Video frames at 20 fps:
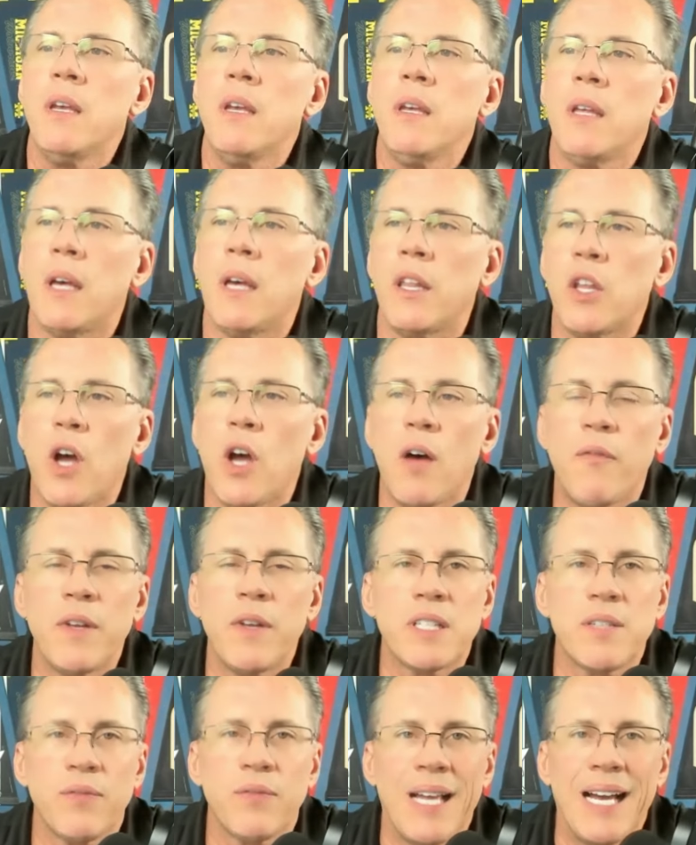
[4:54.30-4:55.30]
Now, uh, the
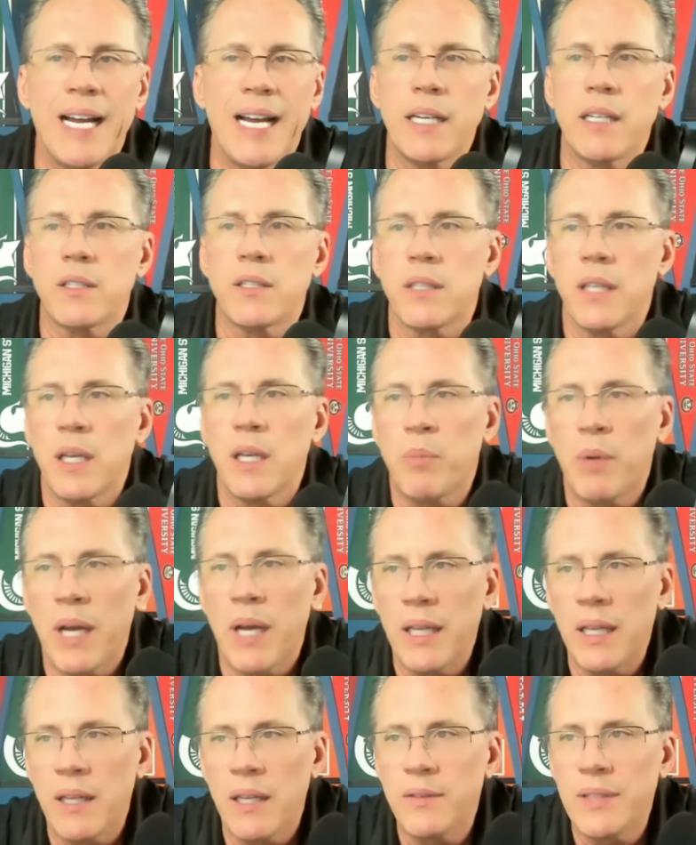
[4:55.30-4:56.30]
offensive line is led
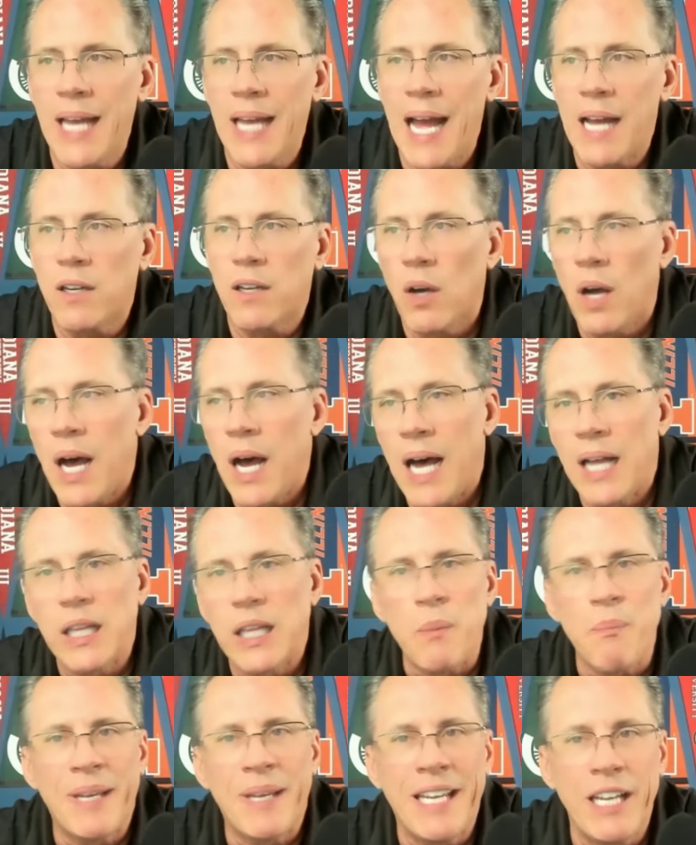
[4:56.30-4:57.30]
by left tackle
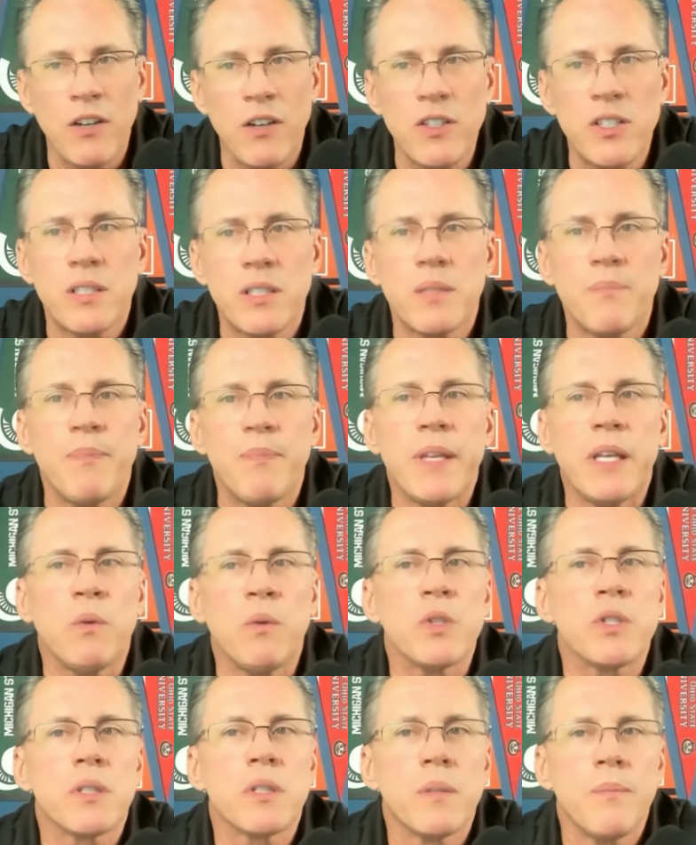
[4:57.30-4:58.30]
Hollin Pierce. He
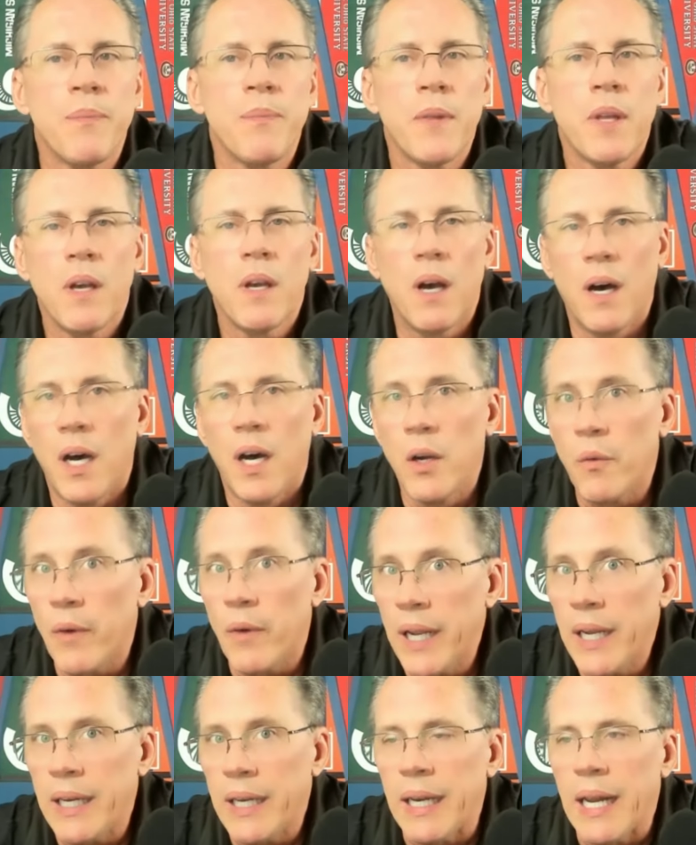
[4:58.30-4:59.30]
was
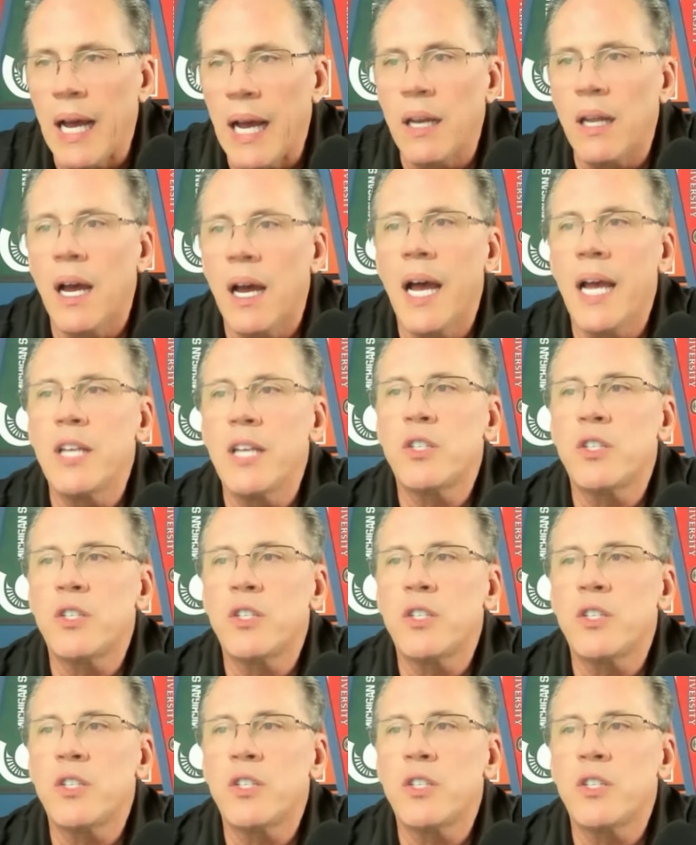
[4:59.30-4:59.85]
unrated out of high